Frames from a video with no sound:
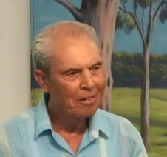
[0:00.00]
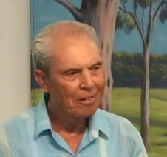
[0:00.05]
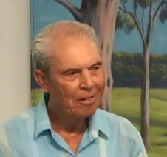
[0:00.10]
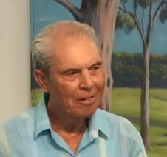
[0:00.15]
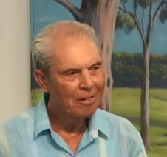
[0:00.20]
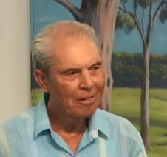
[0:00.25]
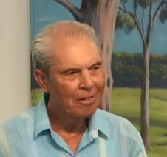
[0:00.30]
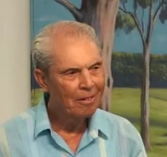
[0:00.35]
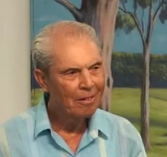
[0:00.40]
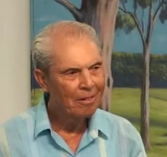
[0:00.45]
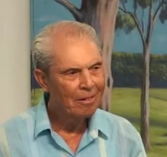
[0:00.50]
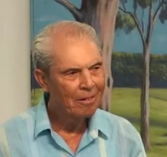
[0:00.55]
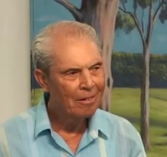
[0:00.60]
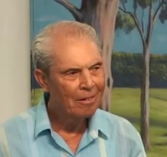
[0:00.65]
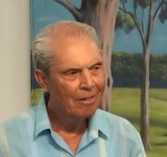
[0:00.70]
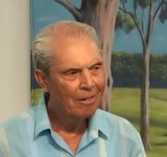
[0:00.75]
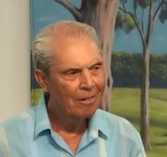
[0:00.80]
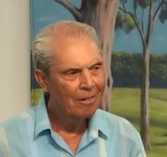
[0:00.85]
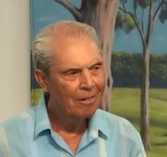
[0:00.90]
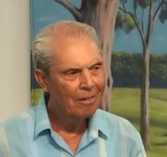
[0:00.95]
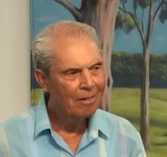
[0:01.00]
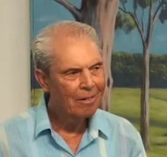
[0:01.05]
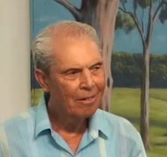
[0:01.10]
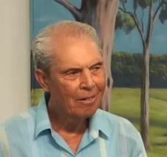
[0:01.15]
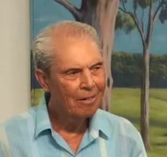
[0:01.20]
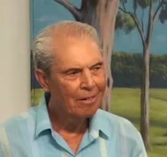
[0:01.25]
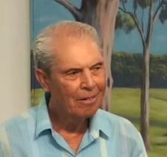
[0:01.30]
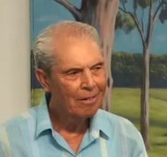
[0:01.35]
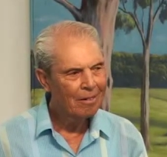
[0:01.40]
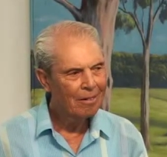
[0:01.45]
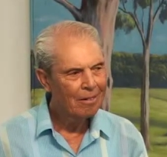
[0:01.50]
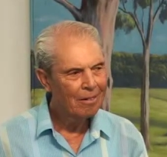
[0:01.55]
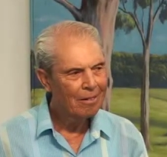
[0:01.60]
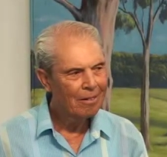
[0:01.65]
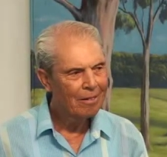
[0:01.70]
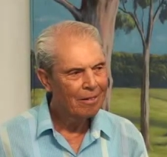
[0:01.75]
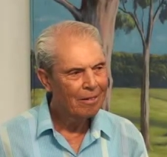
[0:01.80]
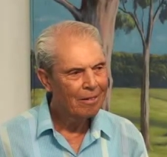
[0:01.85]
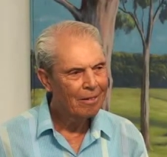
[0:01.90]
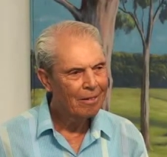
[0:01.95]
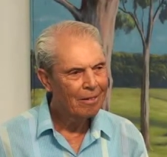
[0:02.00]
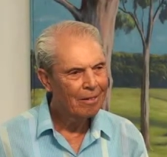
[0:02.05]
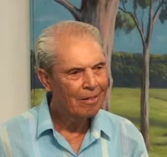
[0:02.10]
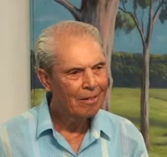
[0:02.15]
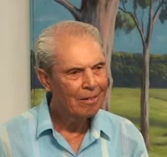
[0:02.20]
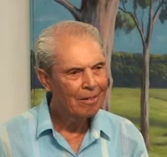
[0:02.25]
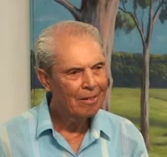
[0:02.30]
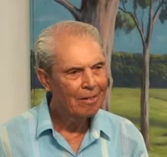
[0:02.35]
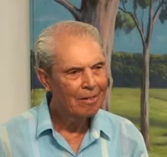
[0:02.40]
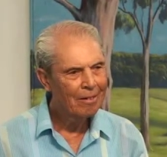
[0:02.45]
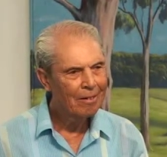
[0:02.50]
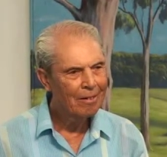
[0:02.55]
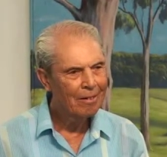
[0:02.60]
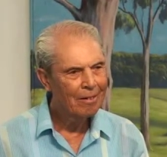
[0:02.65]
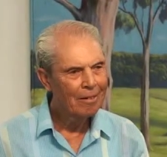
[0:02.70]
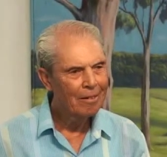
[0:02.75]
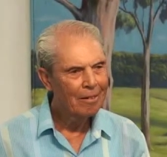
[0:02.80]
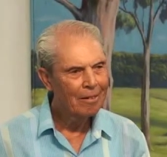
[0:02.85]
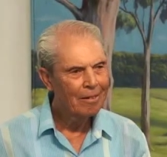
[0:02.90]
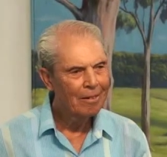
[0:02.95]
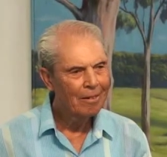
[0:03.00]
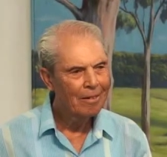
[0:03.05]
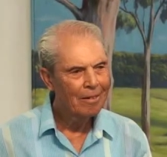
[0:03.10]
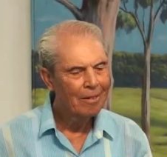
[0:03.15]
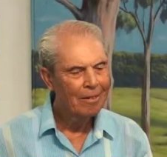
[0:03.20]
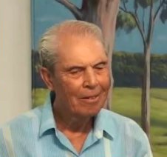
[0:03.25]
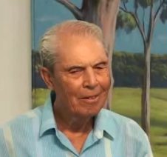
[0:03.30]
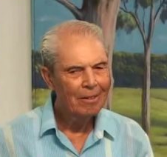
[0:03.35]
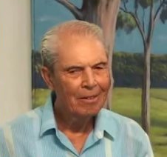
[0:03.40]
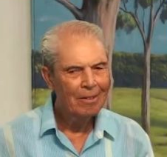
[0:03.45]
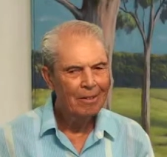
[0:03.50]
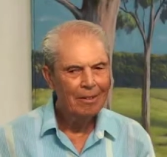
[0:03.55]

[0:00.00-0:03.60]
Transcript: No one is speaking in this clip.